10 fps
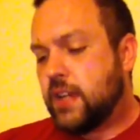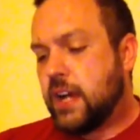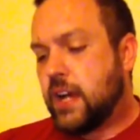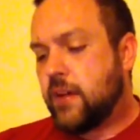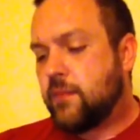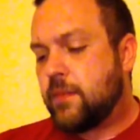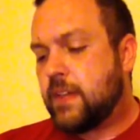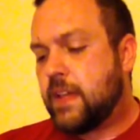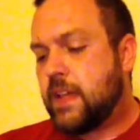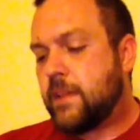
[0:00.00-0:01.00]

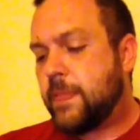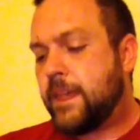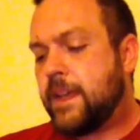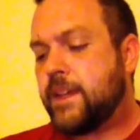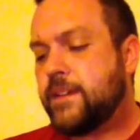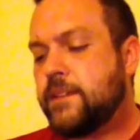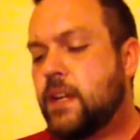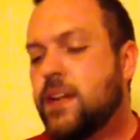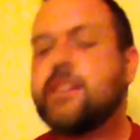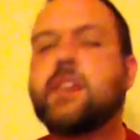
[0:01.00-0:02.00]
you
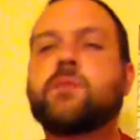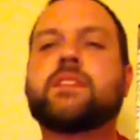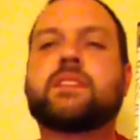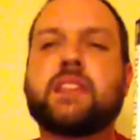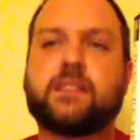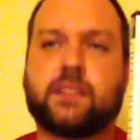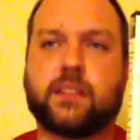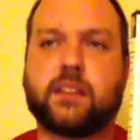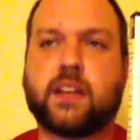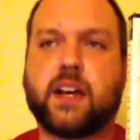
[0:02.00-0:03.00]
know, it was decent.